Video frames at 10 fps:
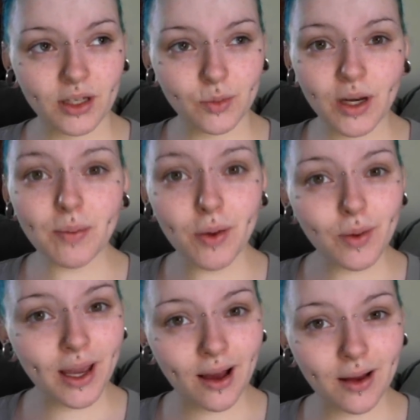So when I put
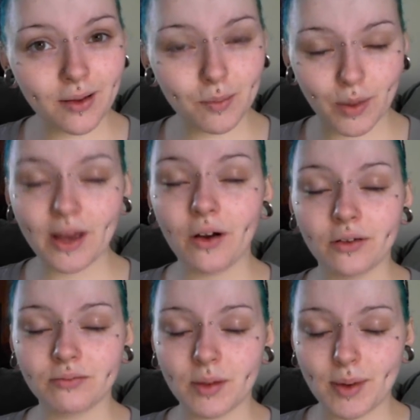weight
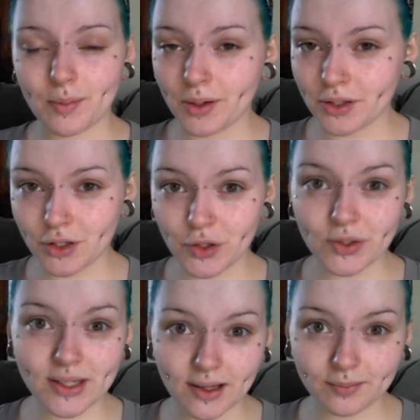on, my blood pressure
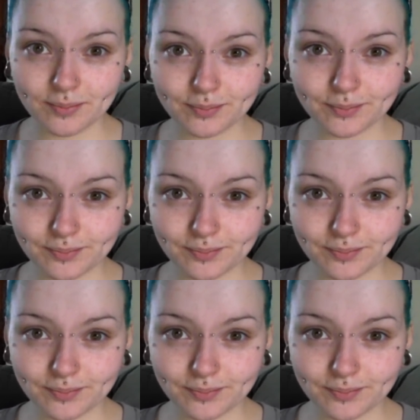shoots up.